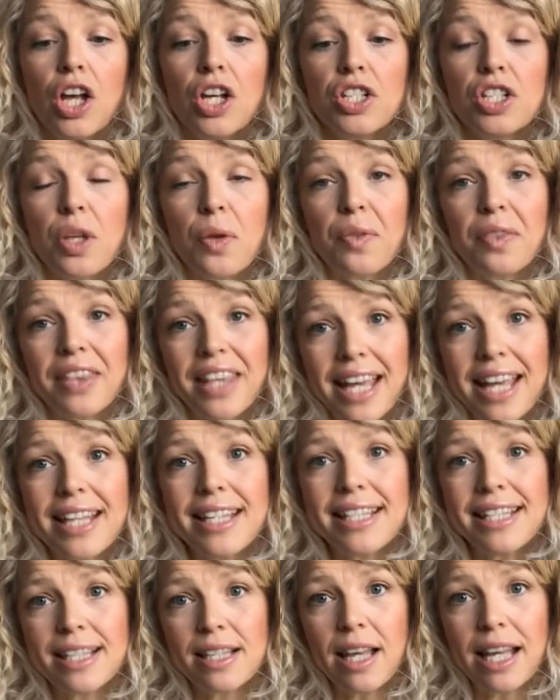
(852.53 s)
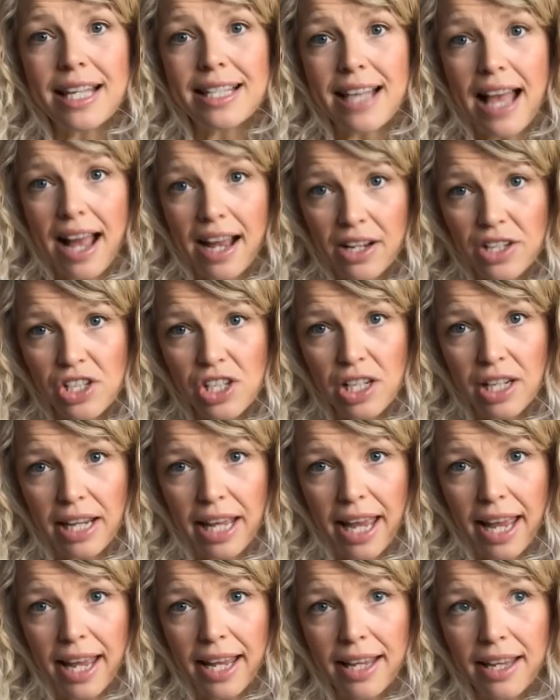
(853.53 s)
So this is
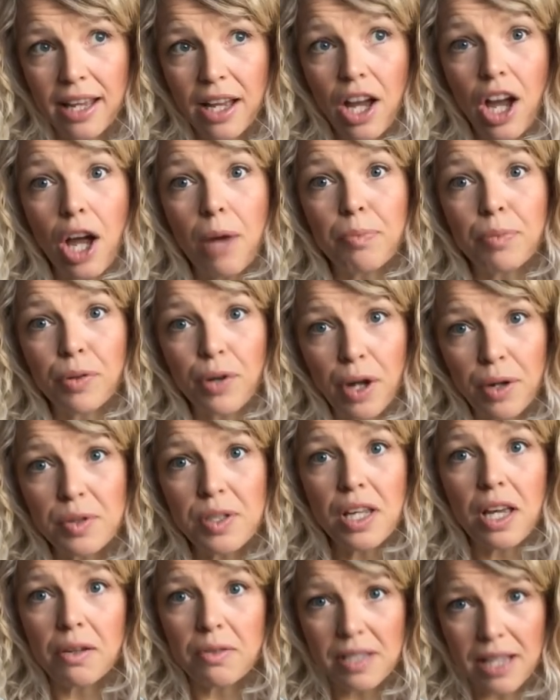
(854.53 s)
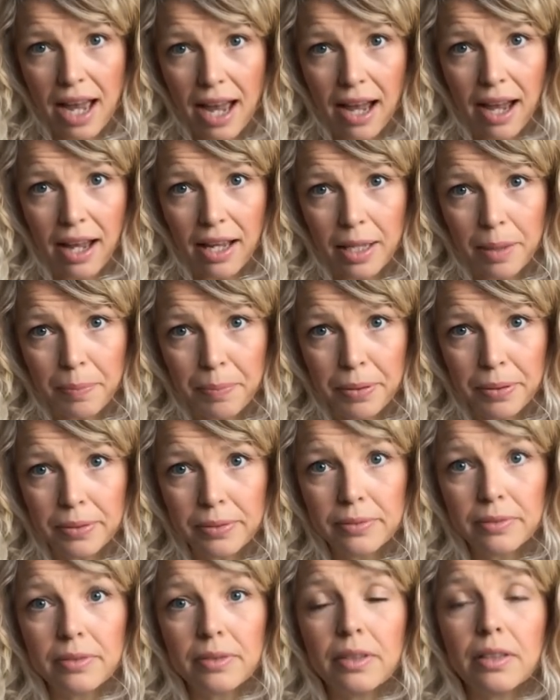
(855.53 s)
actually a prototype.
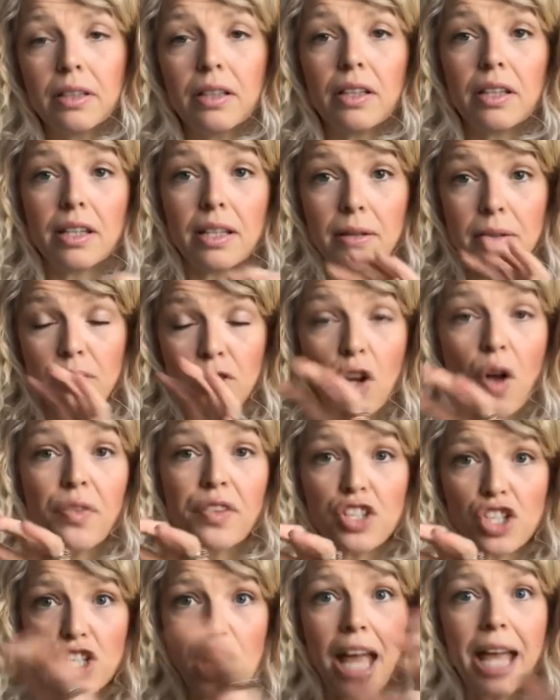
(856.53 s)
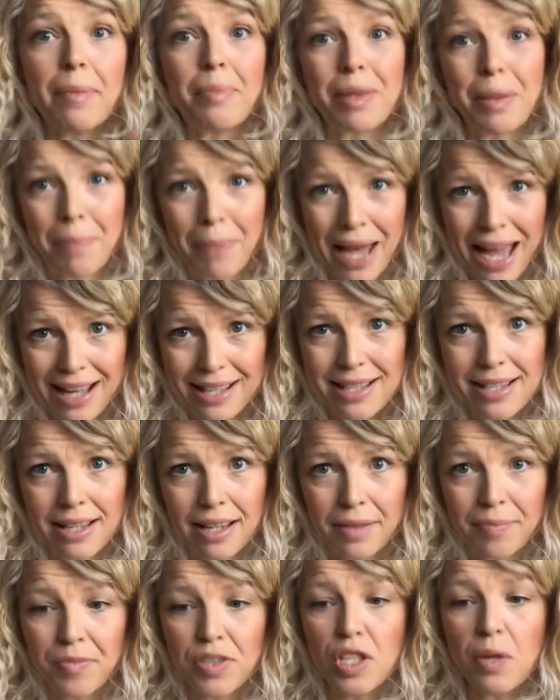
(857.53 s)
Not the shape, the
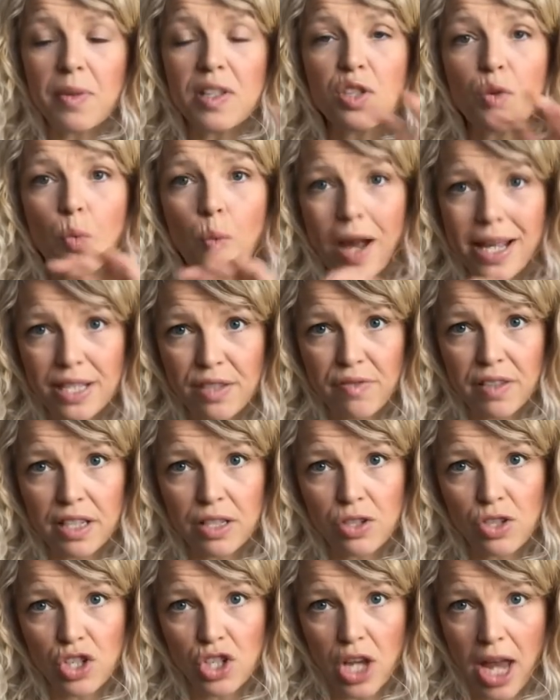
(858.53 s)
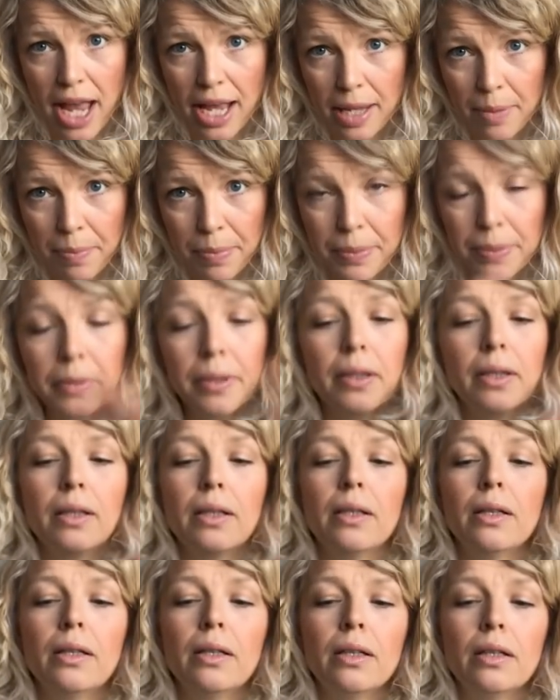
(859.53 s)
pattern. So it's the Westfield shape.
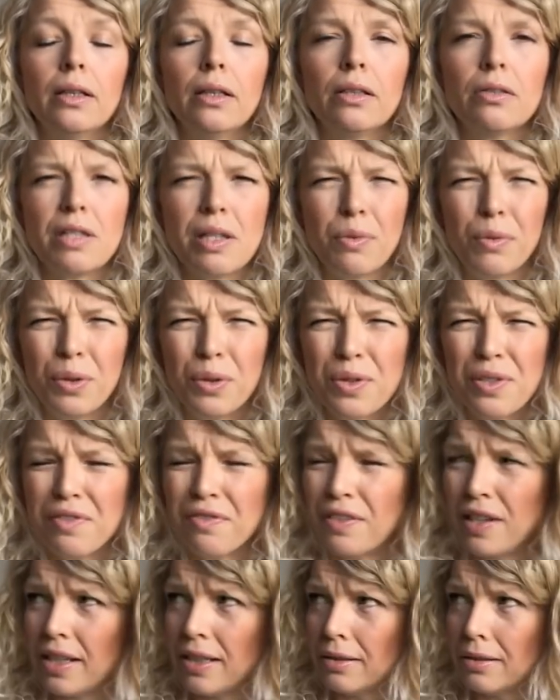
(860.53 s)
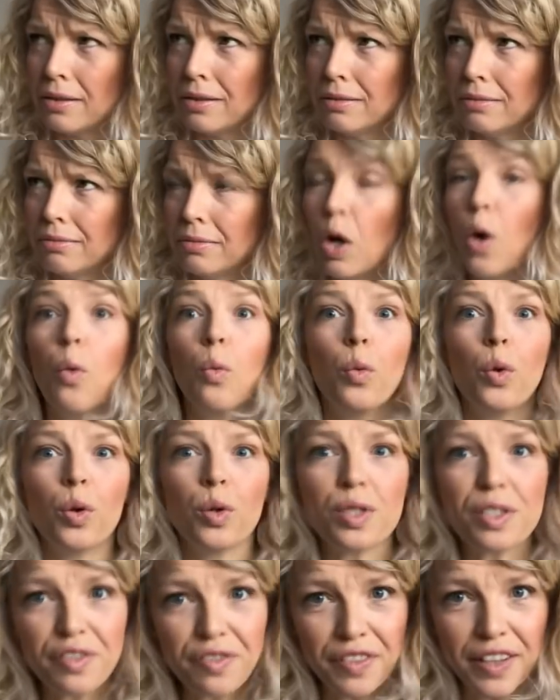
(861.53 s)
Was it Waterfield?
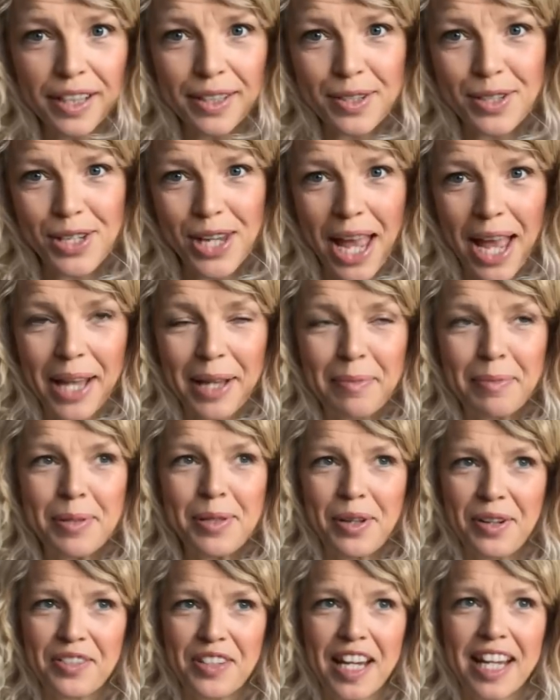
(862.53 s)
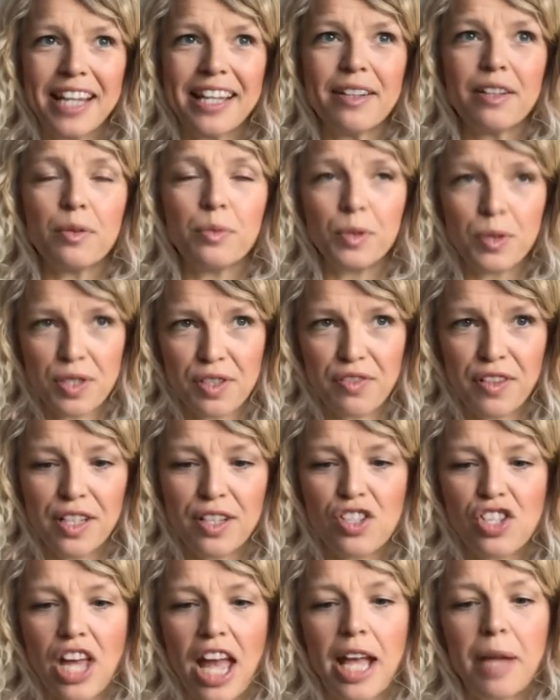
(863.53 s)
Waterfield shape, sorry. The
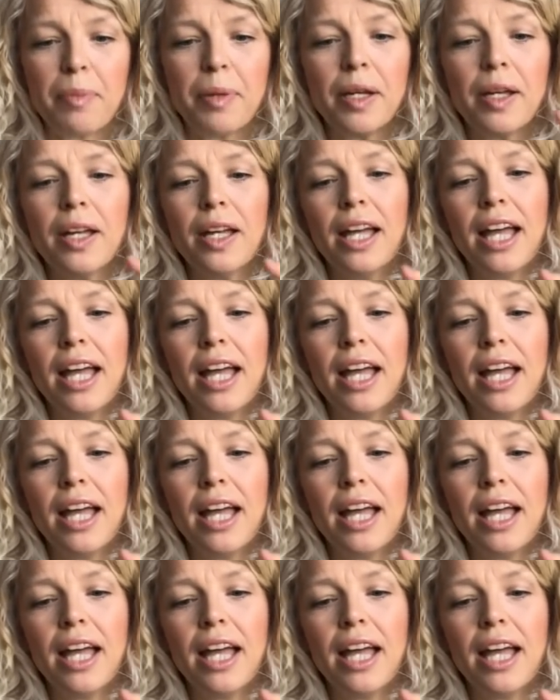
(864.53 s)
Waterfield shape.